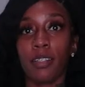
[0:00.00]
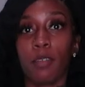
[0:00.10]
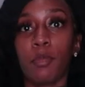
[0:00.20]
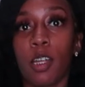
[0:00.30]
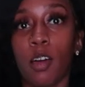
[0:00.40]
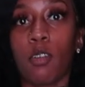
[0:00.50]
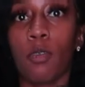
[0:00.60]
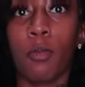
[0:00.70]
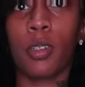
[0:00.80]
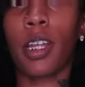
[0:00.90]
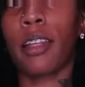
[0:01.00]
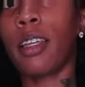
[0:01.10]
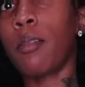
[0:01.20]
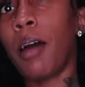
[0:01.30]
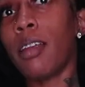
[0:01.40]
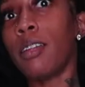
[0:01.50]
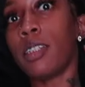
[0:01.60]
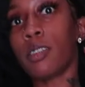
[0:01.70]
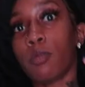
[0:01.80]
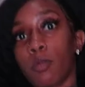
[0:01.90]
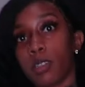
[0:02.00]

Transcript: let me know what y'all think about this